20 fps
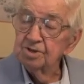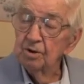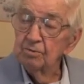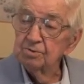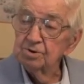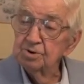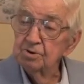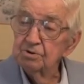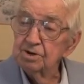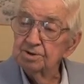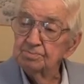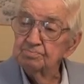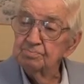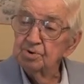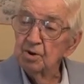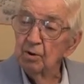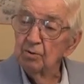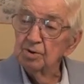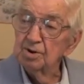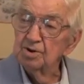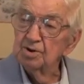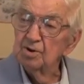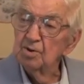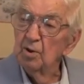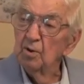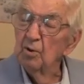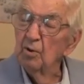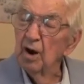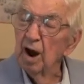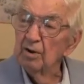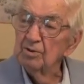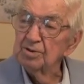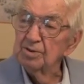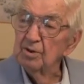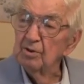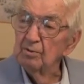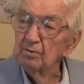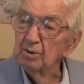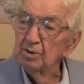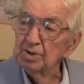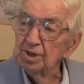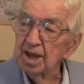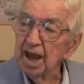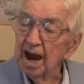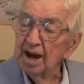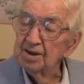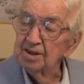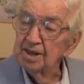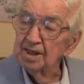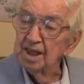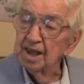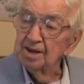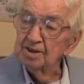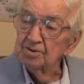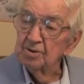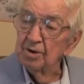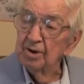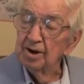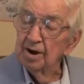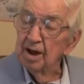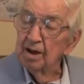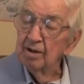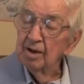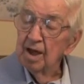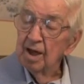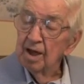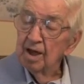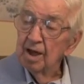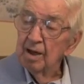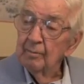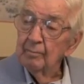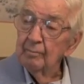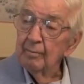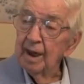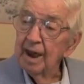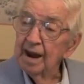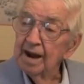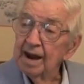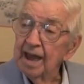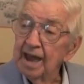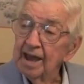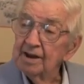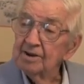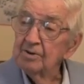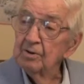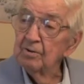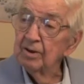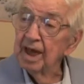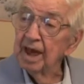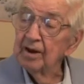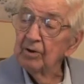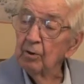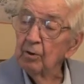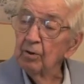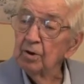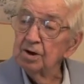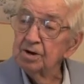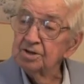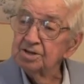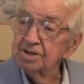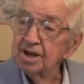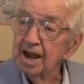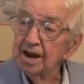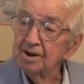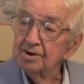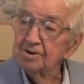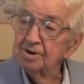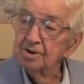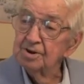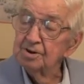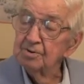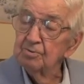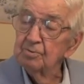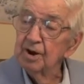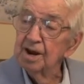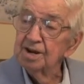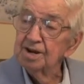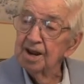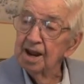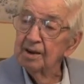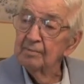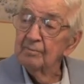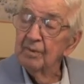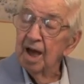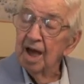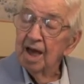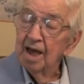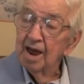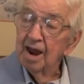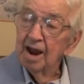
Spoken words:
Don't go out there with the idea that you're going to manhandle that horse and treat him